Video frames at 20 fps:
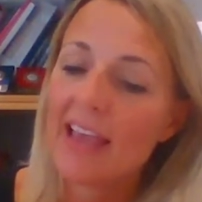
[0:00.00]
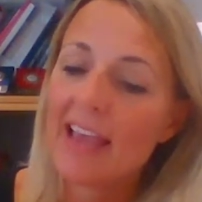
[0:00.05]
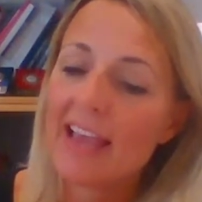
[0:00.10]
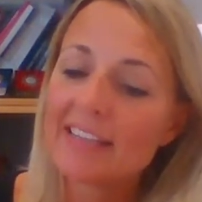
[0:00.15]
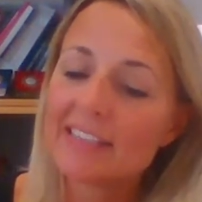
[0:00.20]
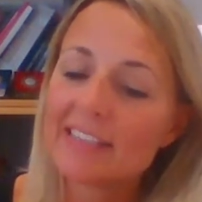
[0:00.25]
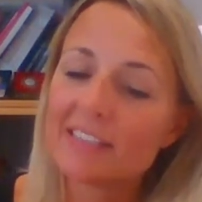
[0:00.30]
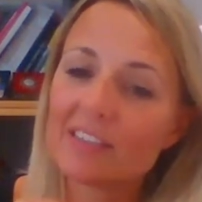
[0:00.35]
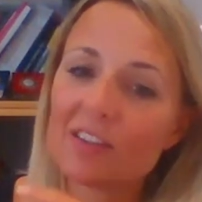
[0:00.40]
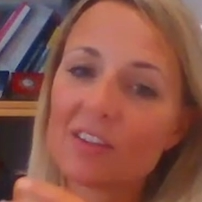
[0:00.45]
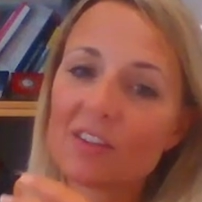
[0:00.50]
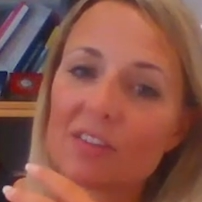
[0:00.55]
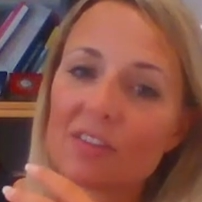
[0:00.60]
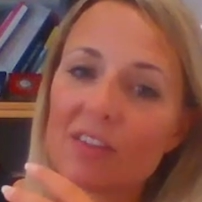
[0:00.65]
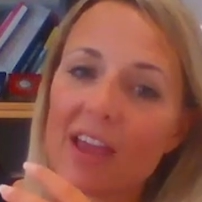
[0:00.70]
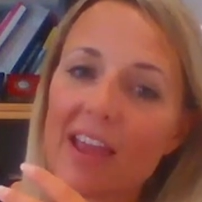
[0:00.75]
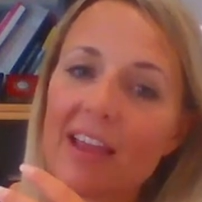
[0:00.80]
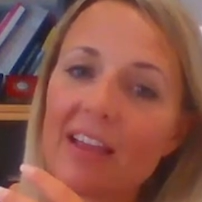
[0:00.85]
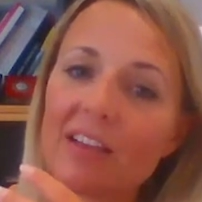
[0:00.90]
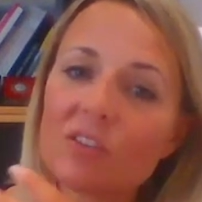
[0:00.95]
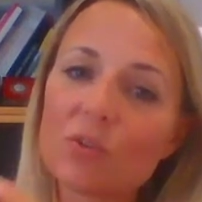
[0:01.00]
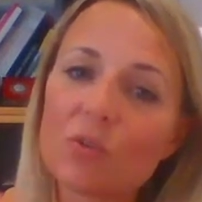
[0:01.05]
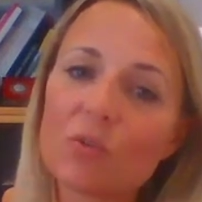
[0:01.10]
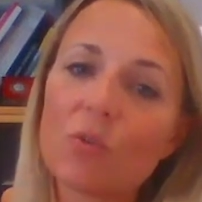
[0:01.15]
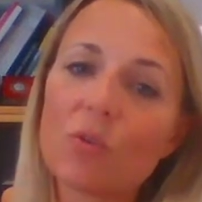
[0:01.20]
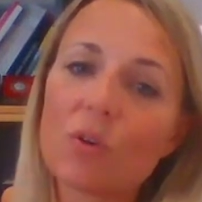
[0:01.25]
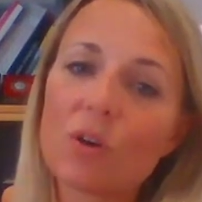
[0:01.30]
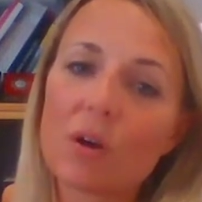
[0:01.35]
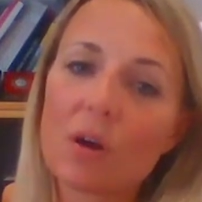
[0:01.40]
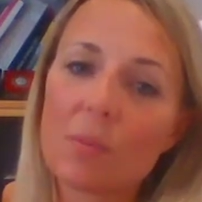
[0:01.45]
is they
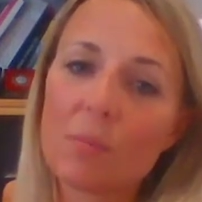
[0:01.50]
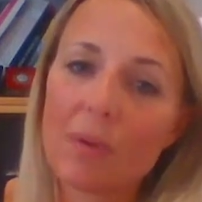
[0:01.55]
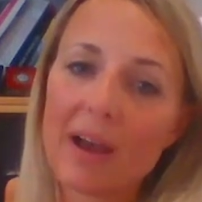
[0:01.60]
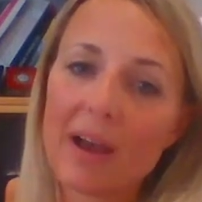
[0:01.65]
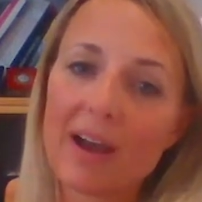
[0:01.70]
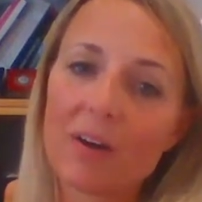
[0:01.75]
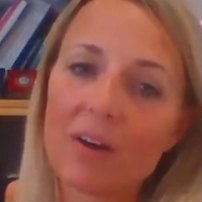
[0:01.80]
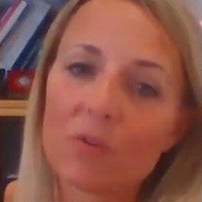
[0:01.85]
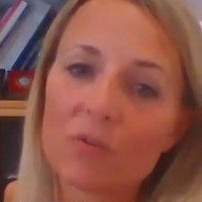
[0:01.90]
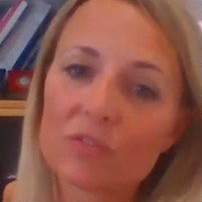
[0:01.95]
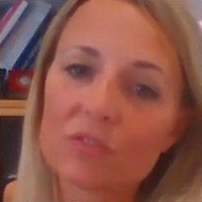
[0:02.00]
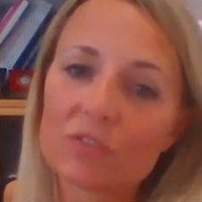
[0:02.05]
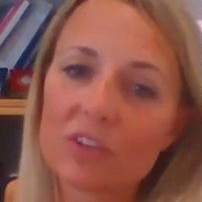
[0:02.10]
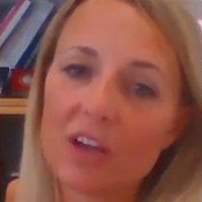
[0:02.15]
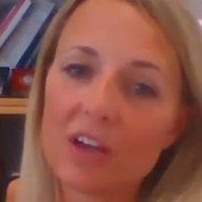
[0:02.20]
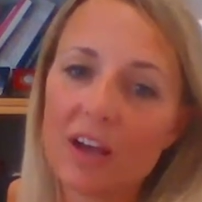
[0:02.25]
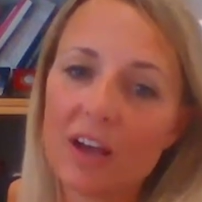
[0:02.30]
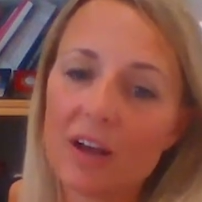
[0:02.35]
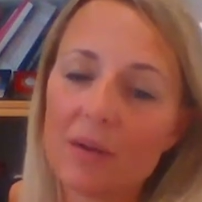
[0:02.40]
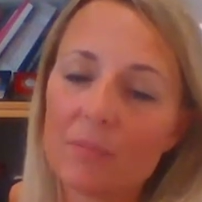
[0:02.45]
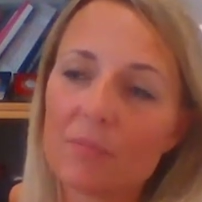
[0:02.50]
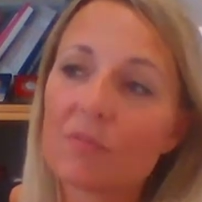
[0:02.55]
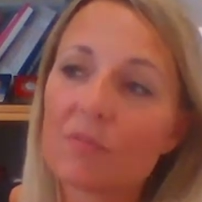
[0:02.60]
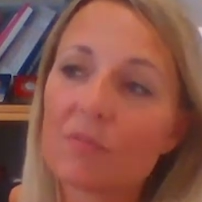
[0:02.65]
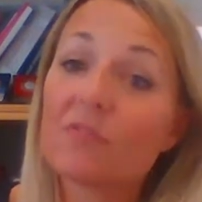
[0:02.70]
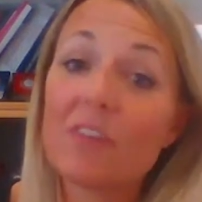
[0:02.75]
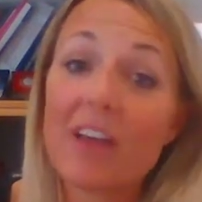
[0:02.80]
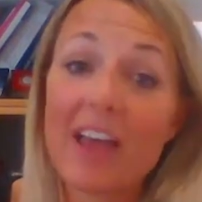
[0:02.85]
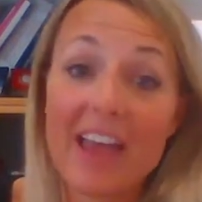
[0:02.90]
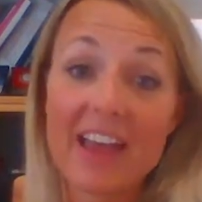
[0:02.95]
talk about
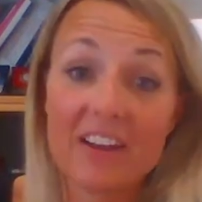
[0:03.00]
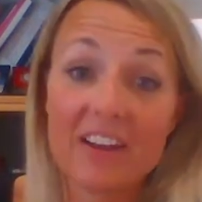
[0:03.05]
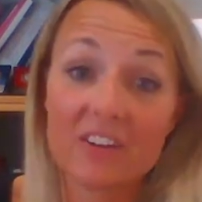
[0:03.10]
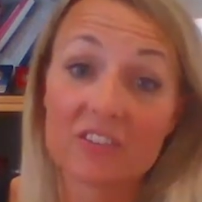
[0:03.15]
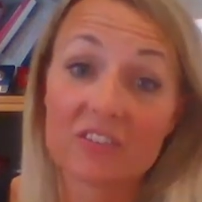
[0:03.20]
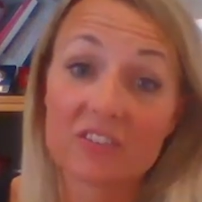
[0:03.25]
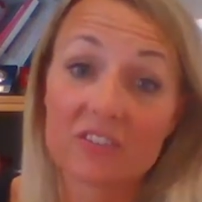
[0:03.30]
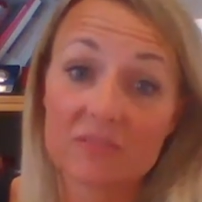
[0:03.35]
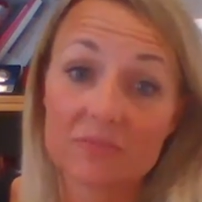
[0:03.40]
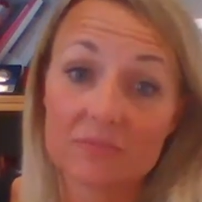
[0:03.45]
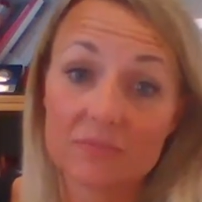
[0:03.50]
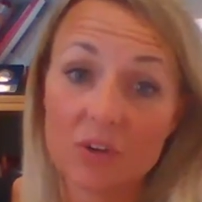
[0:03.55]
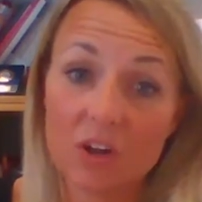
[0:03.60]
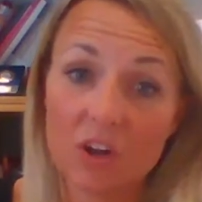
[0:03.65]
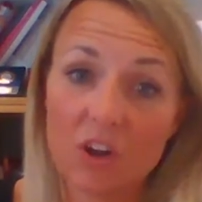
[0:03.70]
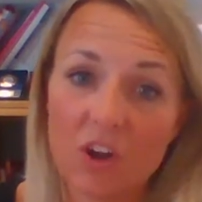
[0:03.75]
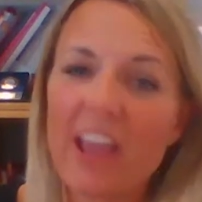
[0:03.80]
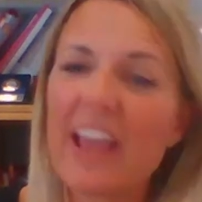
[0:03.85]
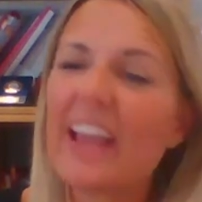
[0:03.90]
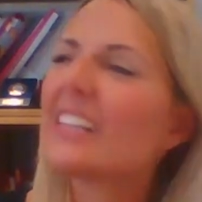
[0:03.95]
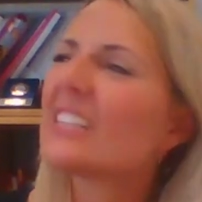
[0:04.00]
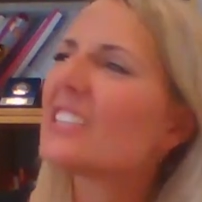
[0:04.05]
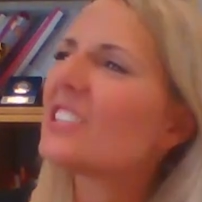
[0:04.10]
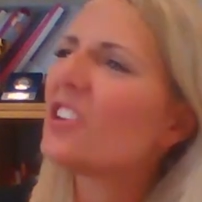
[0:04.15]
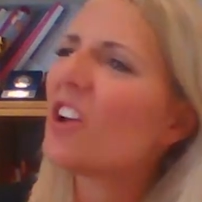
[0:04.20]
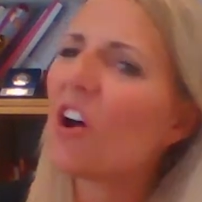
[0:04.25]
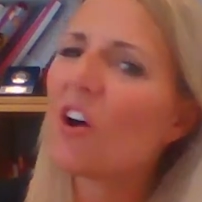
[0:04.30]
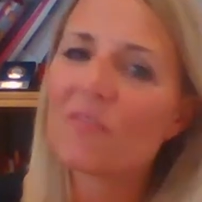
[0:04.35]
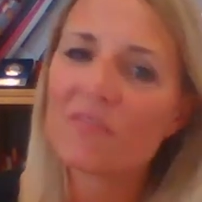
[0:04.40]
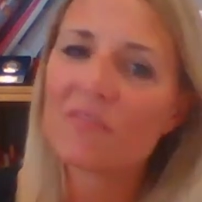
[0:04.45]
fairness. It's
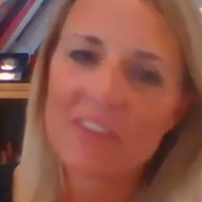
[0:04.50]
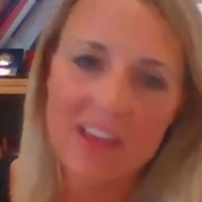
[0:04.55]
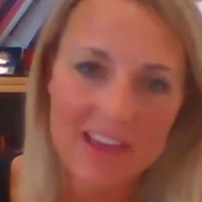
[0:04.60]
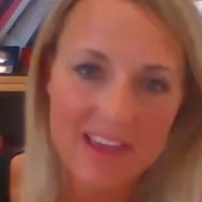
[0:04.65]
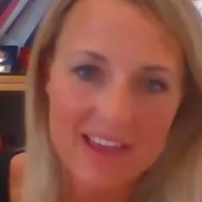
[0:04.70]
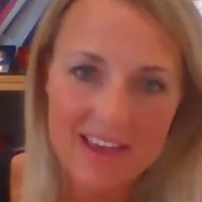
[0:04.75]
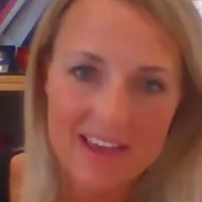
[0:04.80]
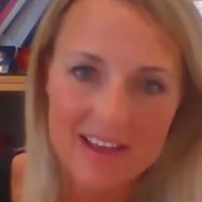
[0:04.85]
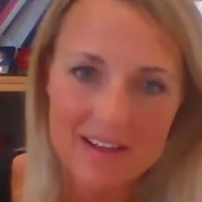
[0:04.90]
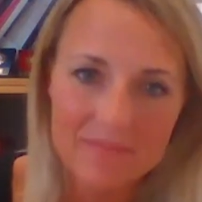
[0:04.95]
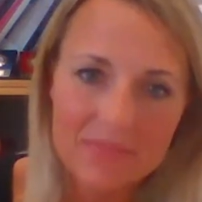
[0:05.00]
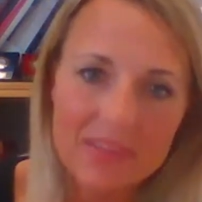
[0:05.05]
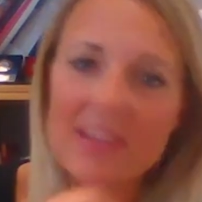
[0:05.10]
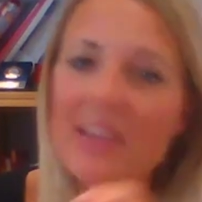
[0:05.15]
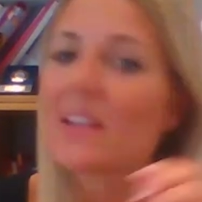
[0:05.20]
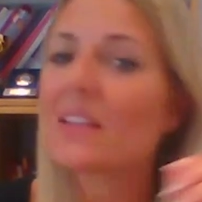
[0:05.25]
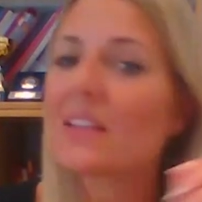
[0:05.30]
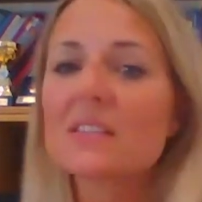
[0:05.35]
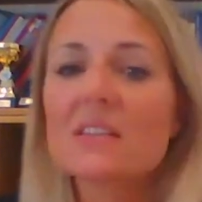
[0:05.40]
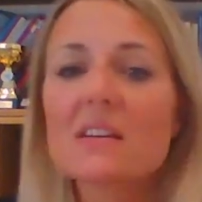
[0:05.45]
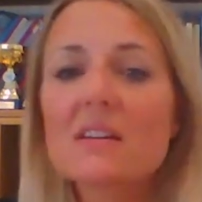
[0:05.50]
not fair. It's